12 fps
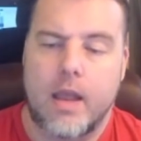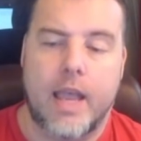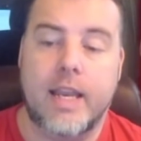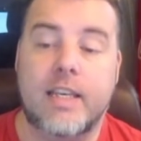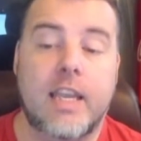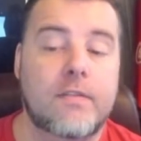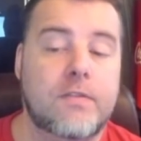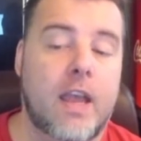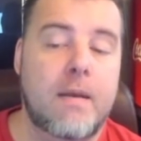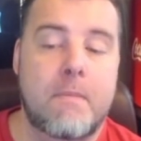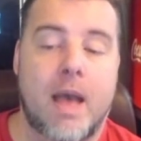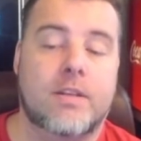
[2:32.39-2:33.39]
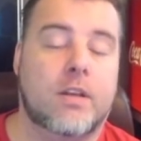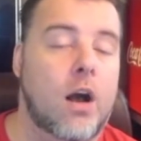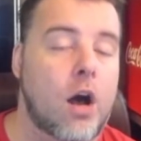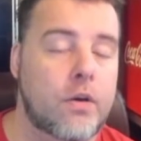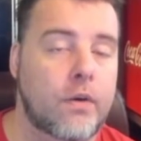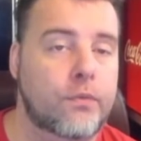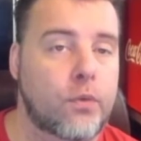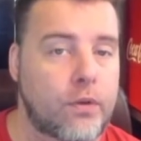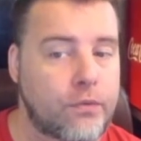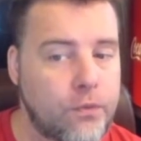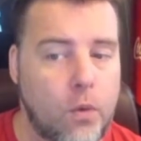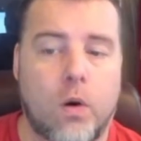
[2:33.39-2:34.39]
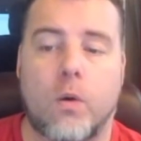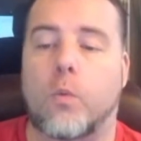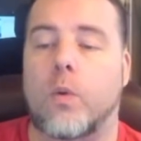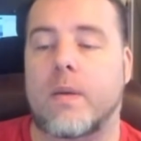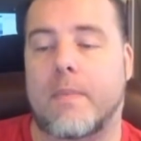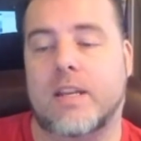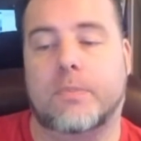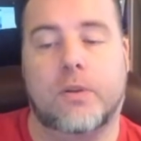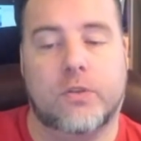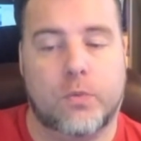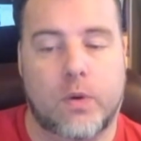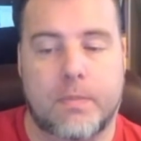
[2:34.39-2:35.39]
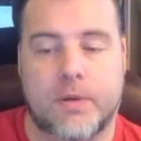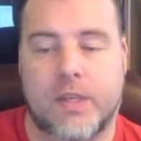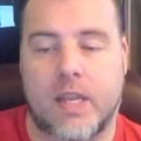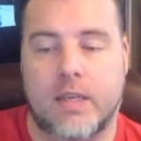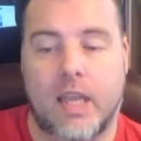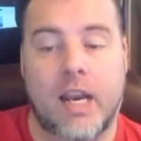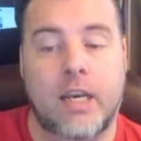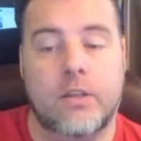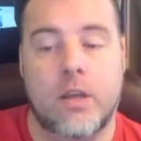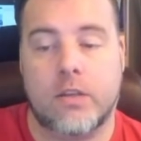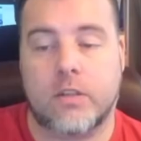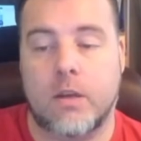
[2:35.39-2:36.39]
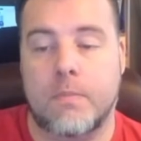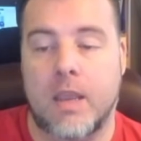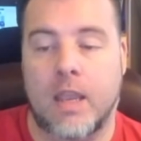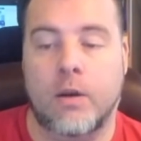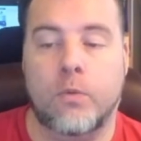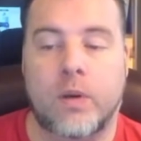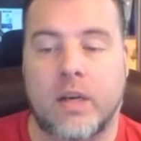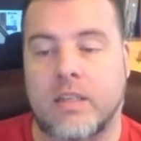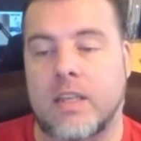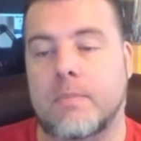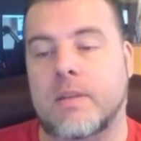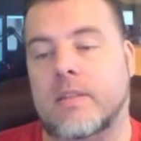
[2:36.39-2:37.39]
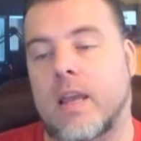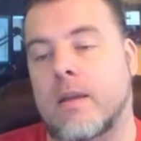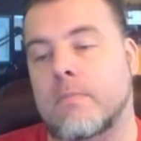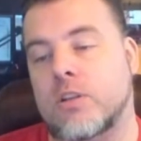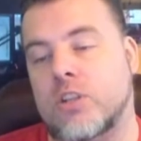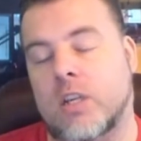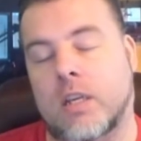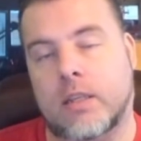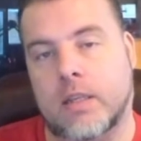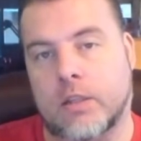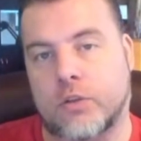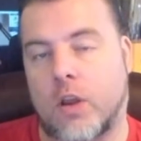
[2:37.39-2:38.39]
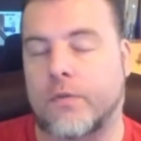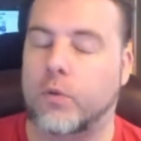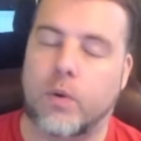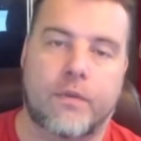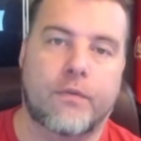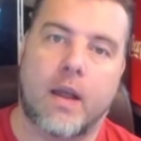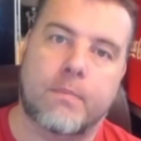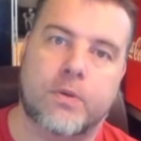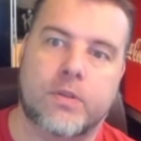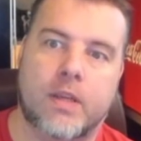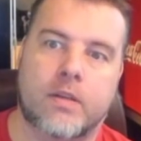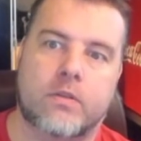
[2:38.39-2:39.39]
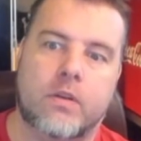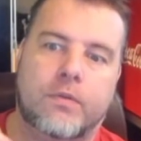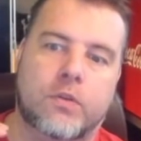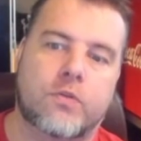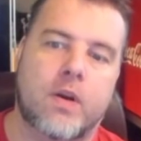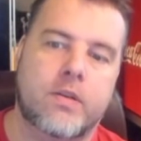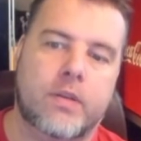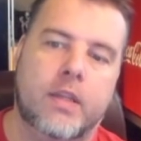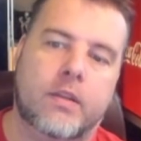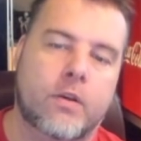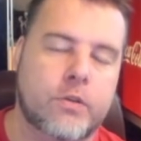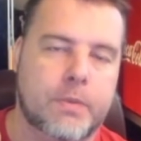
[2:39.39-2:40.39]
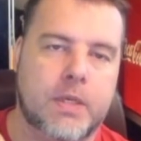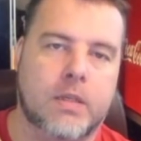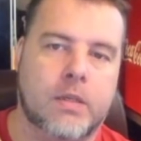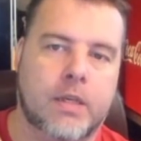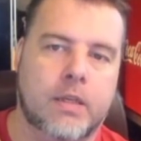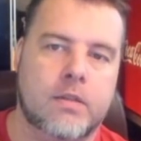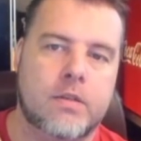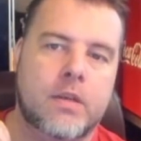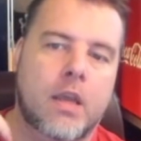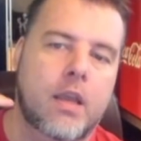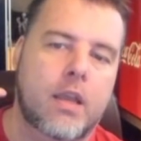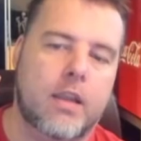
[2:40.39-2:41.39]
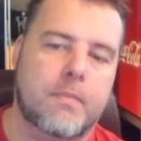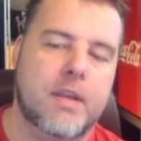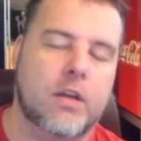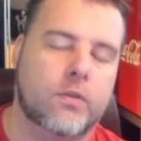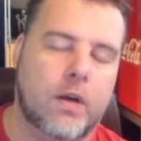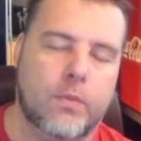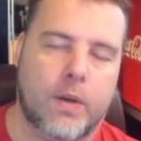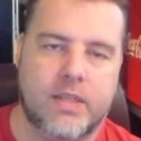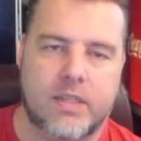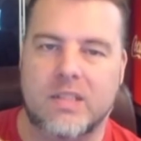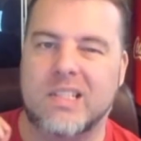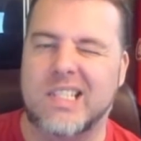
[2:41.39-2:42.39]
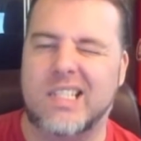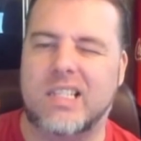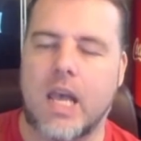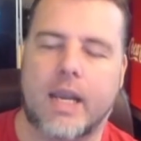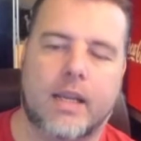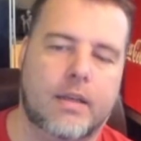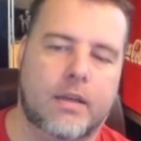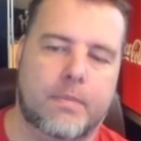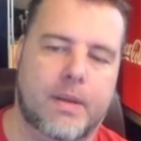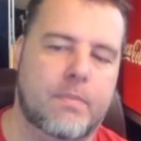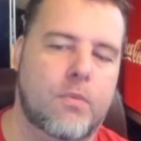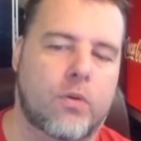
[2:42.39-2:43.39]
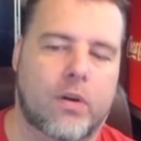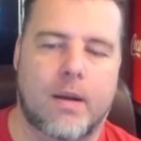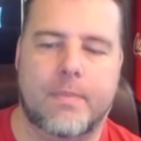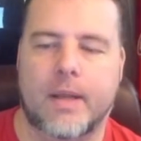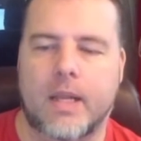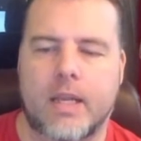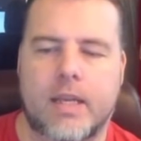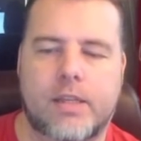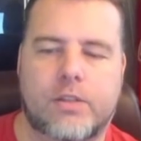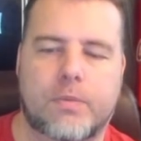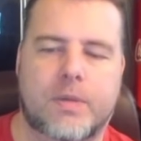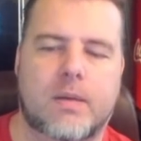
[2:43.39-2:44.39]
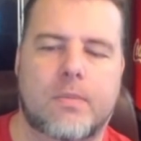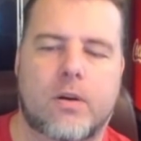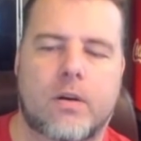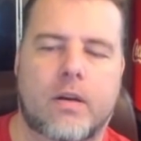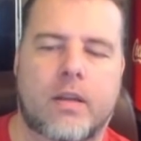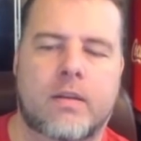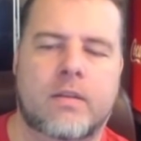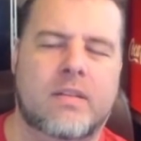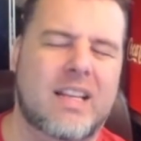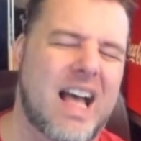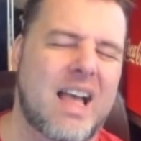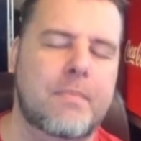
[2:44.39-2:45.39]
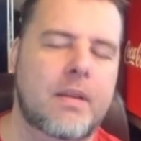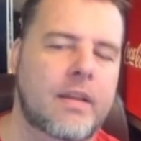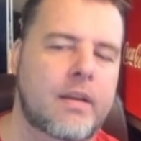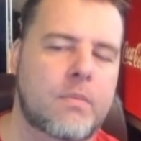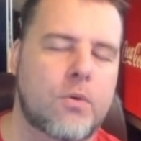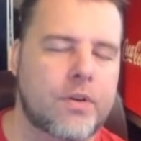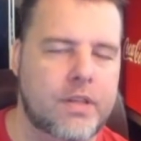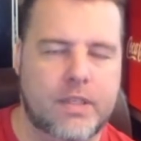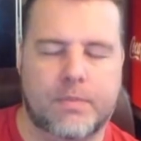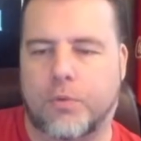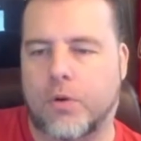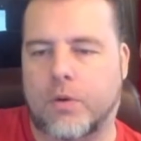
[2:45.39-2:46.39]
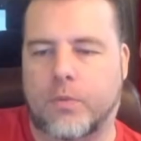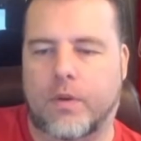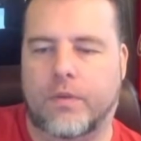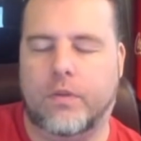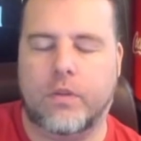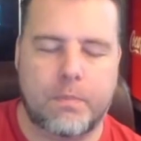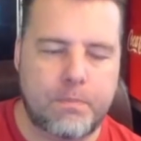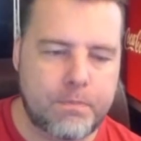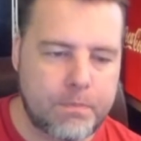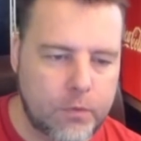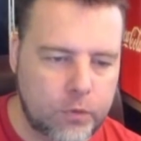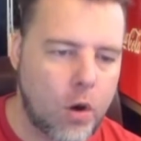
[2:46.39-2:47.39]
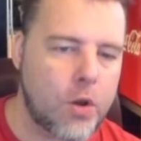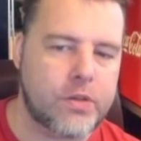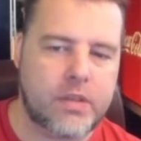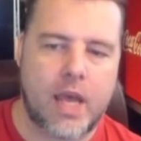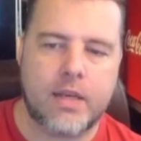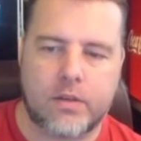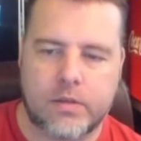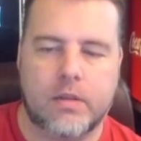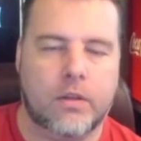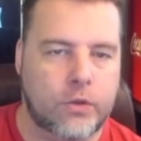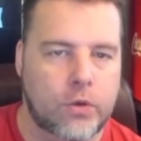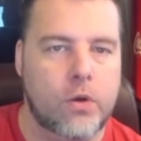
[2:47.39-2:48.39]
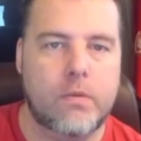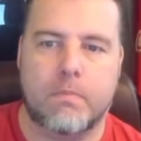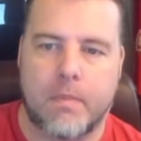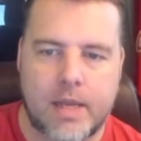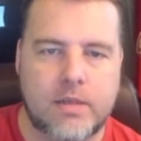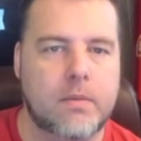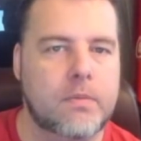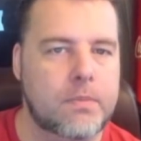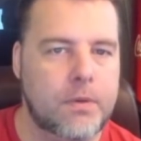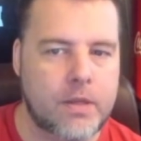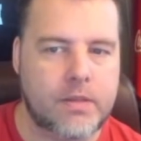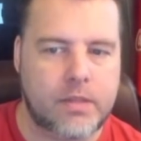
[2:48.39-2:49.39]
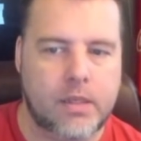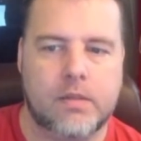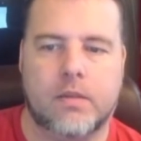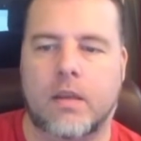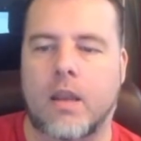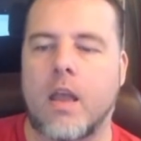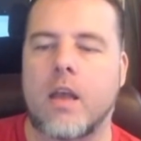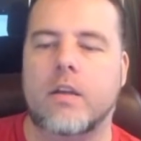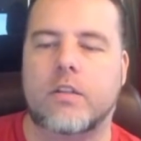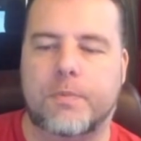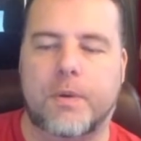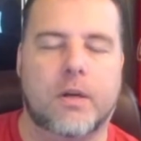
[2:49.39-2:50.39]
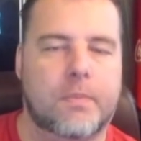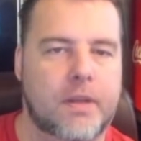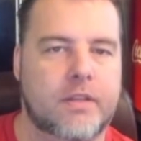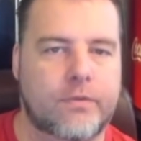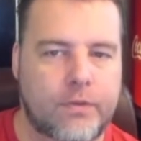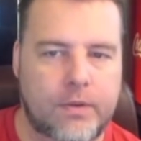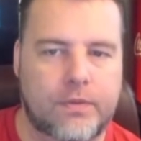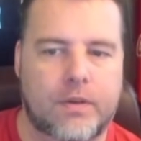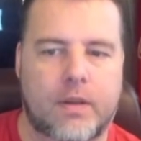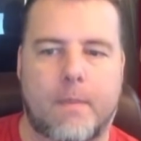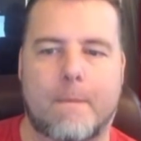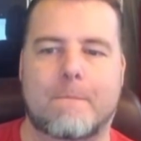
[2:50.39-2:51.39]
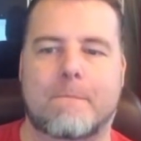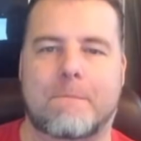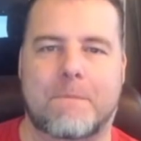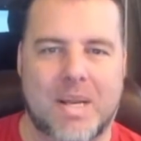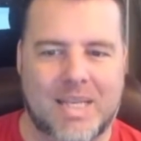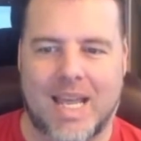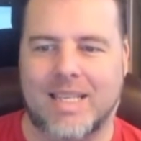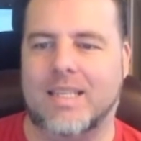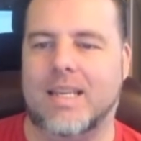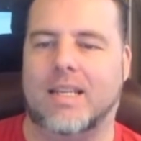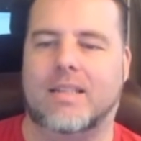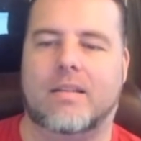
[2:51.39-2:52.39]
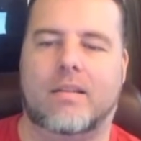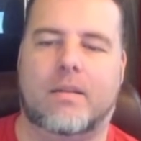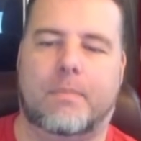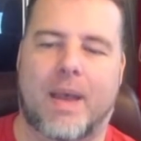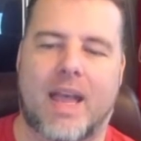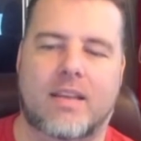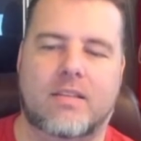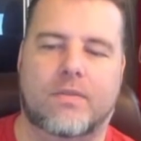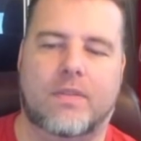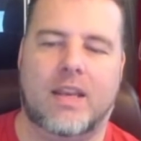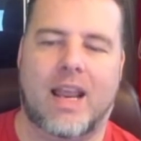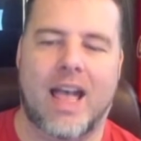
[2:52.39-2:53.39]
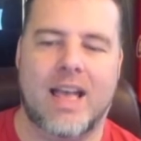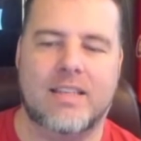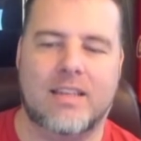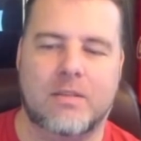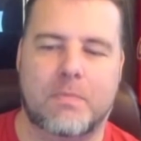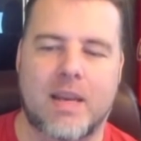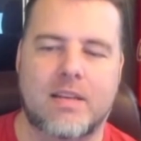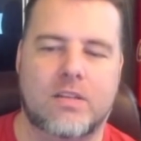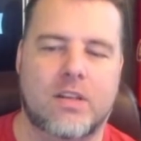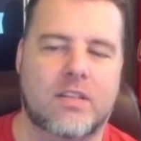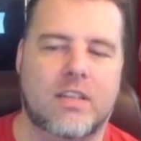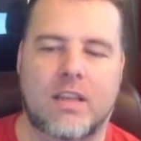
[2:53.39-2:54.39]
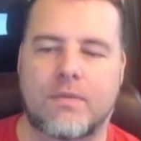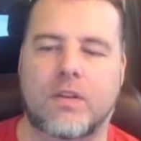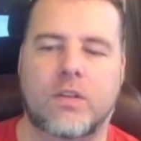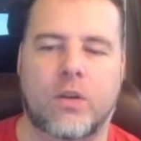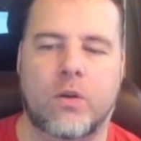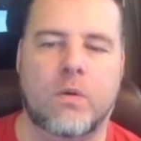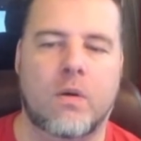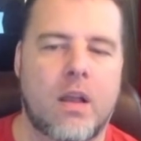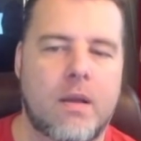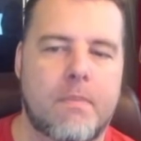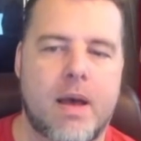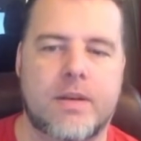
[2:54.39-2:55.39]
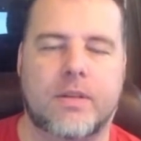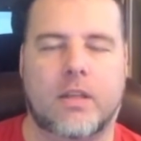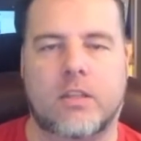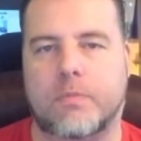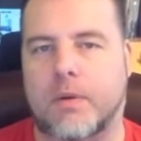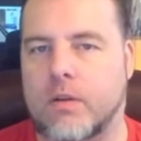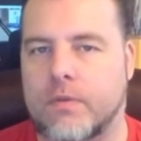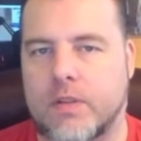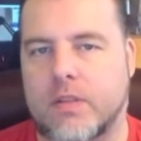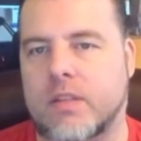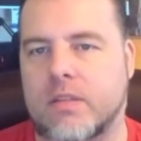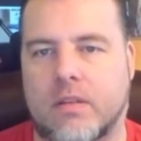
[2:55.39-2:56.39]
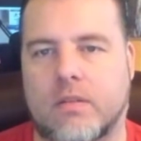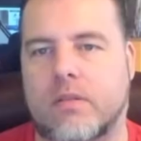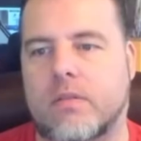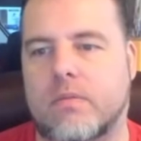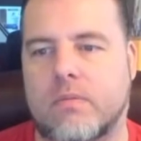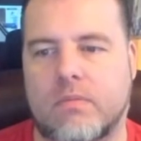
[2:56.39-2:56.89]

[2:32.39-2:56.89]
It gives a magic 144 with a magic plus 20%, and it does come in with a demons and machine killers of 25%. So if you're trying to hit those particular killers, it could be a great way to stack it a little bit more up. His Super TMR, and I'm a little more disappointed with. The raw stats are still good, magic plus 60, spirit plus 50, but that's it. The passive it has is basically just giving you magic and spirit resistance.